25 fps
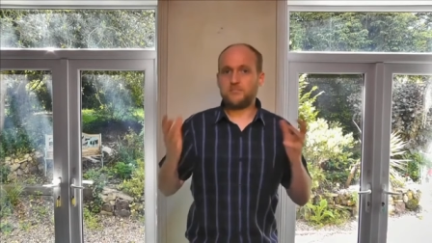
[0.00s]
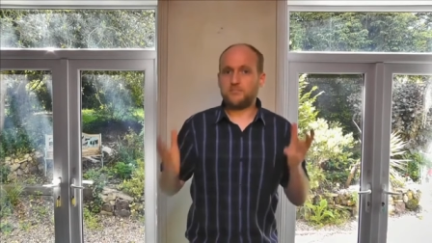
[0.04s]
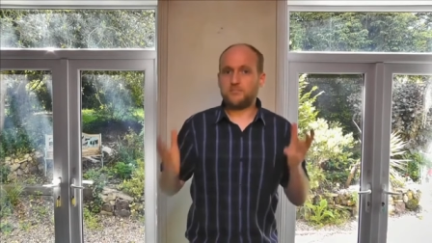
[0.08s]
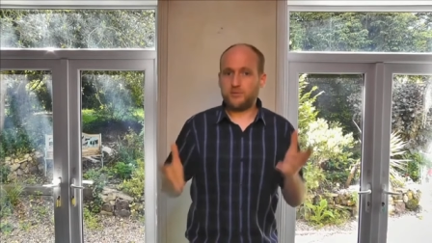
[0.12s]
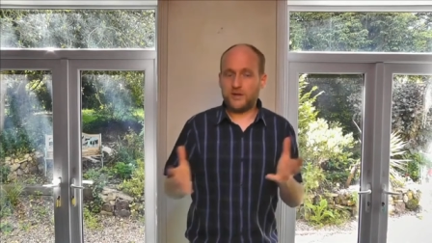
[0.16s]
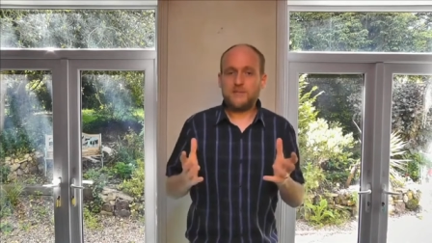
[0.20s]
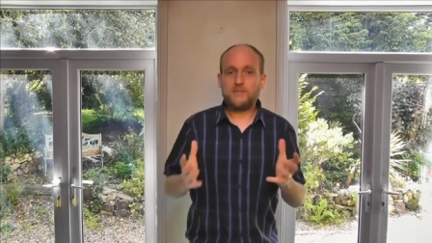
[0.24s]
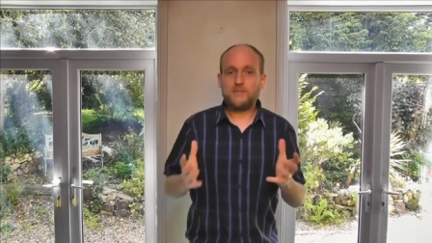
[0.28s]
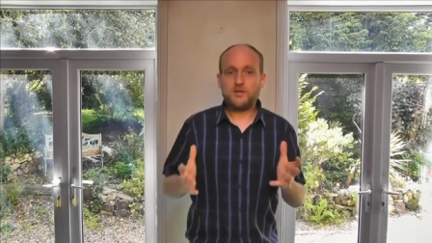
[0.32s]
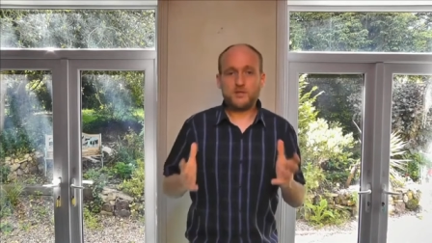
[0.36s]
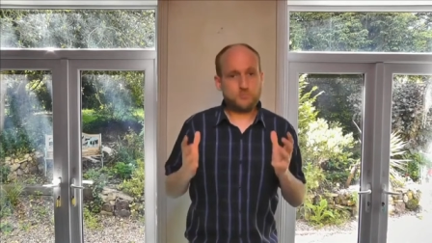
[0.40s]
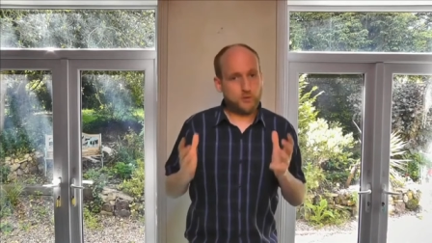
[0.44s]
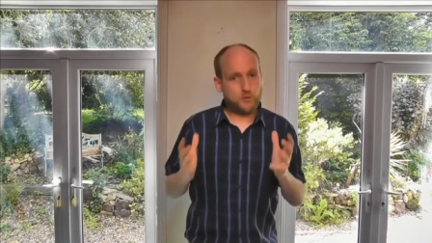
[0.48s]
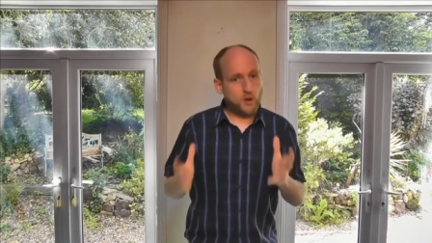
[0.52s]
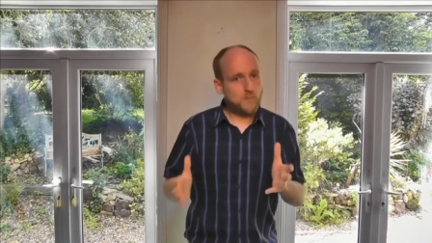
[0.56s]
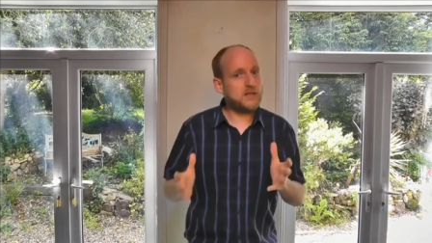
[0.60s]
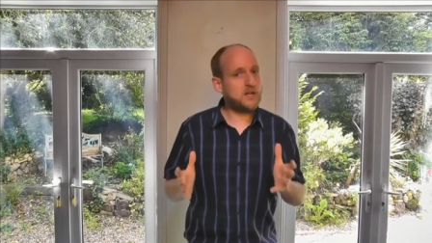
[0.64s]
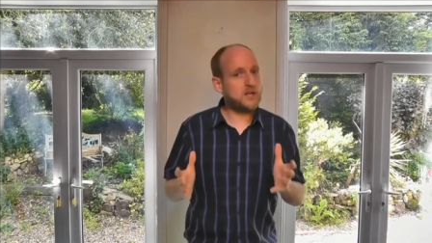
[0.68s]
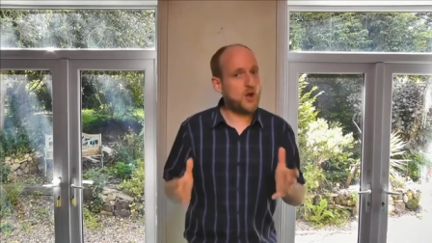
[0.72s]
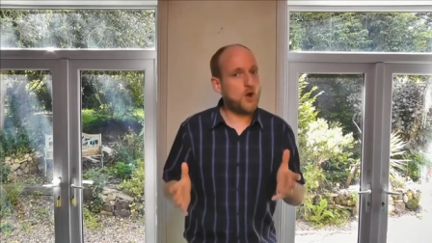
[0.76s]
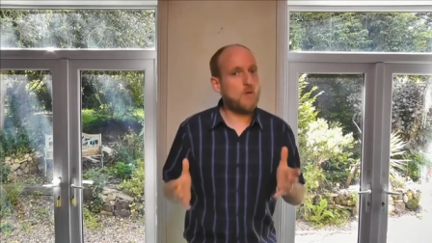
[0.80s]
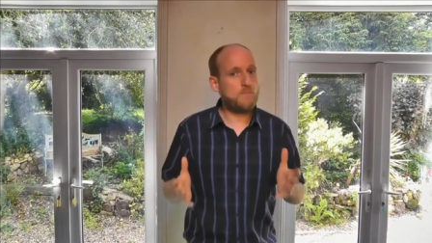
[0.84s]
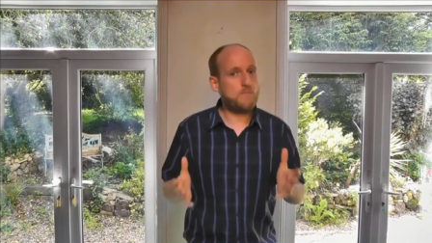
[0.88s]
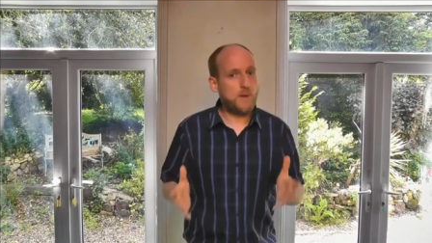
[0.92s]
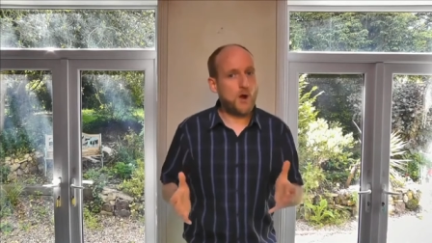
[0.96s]
pretty much
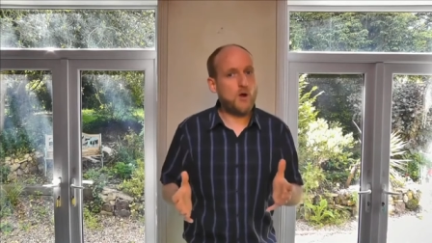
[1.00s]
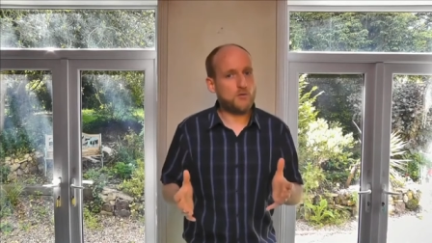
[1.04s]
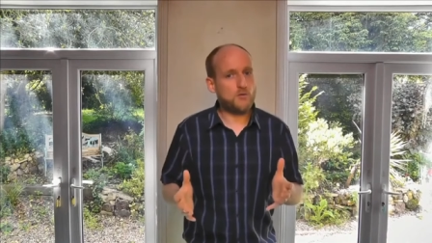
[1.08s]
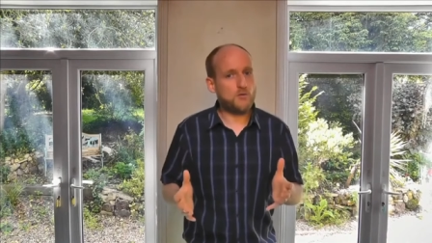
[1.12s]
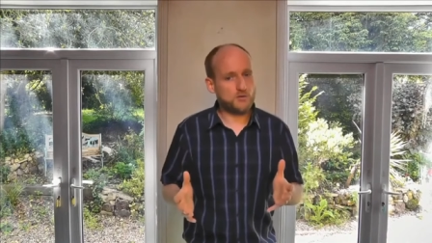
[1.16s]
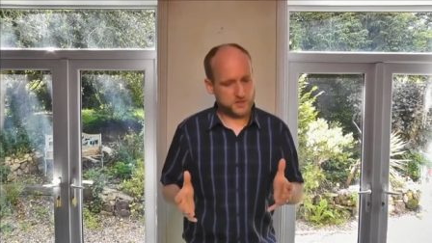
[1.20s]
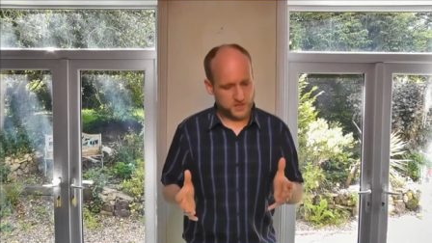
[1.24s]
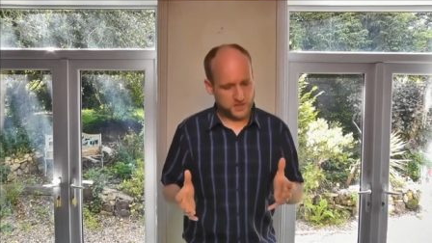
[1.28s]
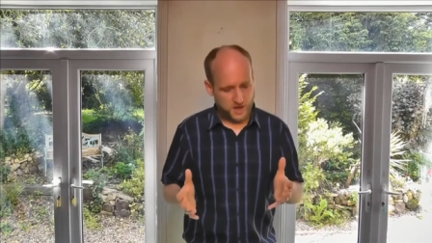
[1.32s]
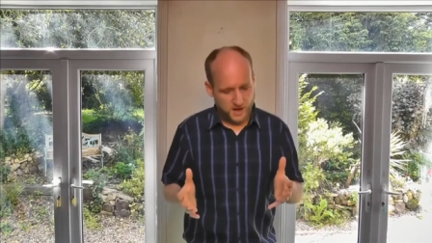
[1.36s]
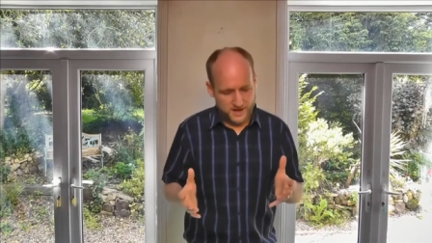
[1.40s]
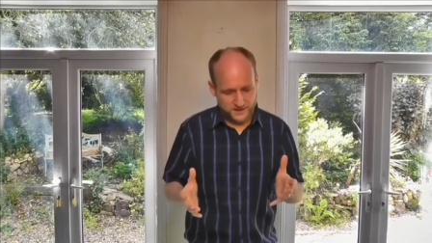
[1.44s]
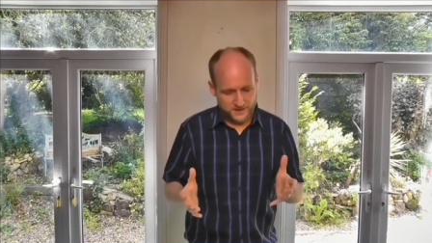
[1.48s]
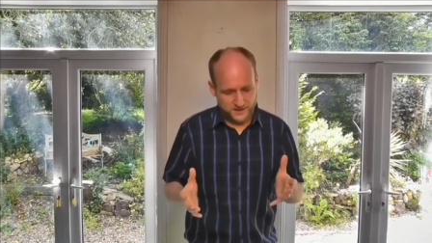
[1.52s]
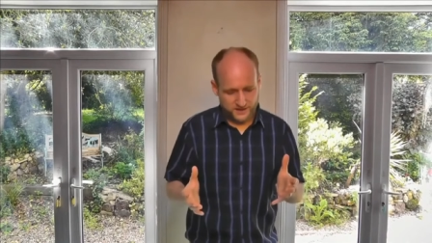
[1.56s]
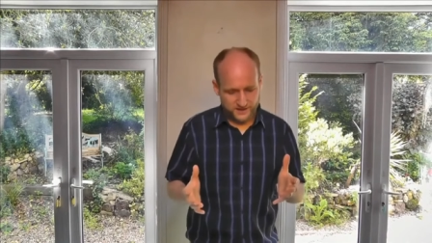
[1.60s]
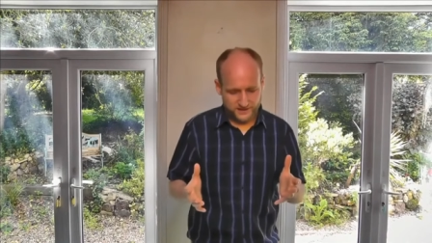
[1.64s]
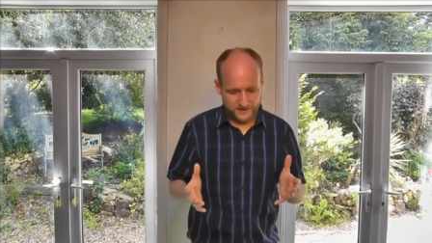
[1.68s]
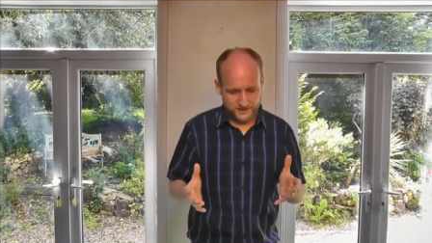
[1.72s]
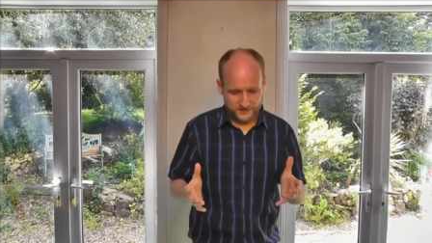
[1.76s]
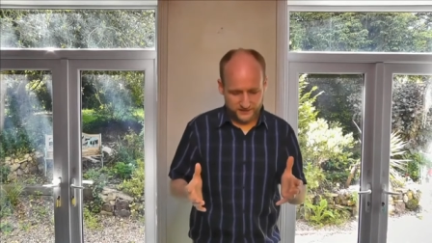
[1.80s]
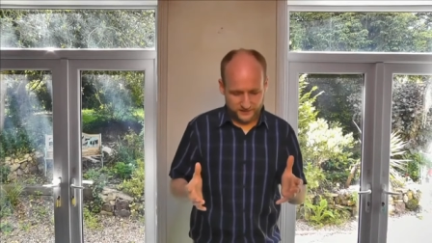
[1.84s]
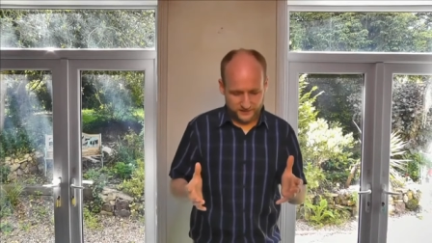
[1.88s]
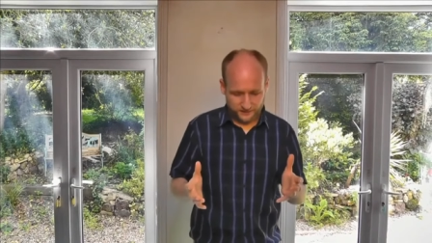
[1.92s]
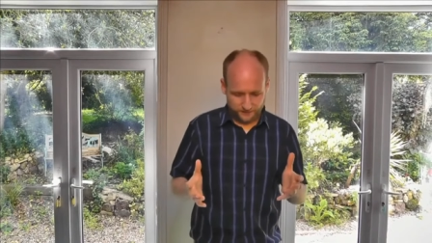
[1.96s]
probably no boats either.